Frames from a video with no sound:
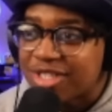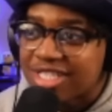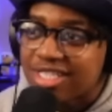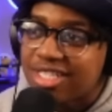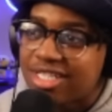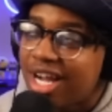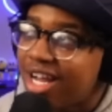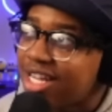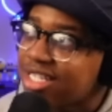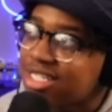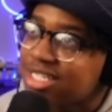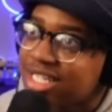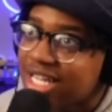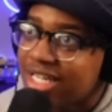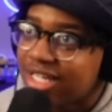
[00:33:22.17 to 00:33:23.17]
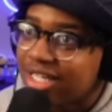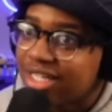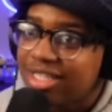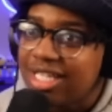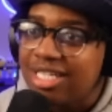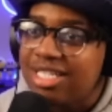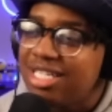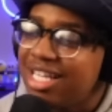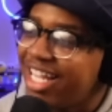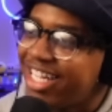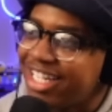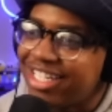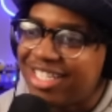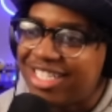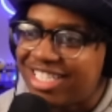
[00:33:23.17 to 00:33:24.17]
was John Cena. This
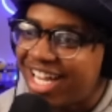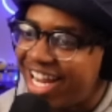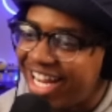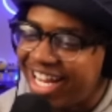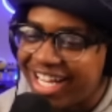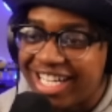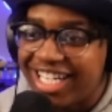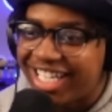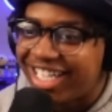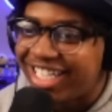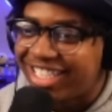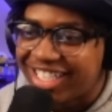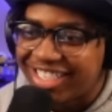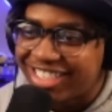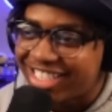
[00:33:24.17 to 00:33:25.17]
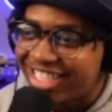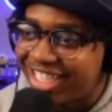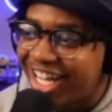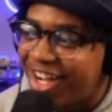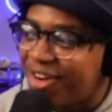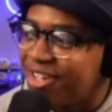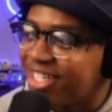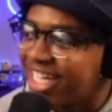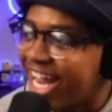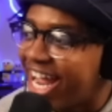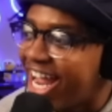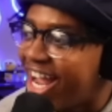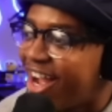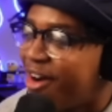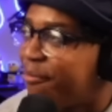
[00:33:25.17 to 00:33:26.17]
nigga Chan need to slow
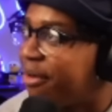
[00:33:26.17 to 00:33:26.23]
down,